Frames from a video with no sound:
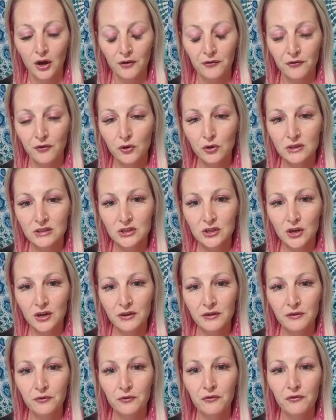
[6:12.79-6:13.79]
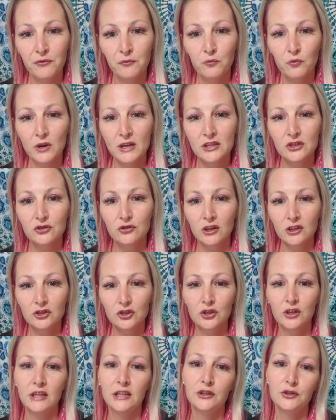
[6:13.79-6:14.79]
focus on and
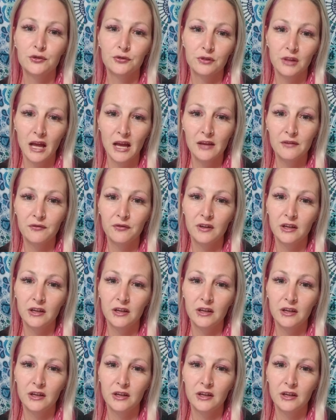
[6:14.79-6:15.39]
restructure in your life,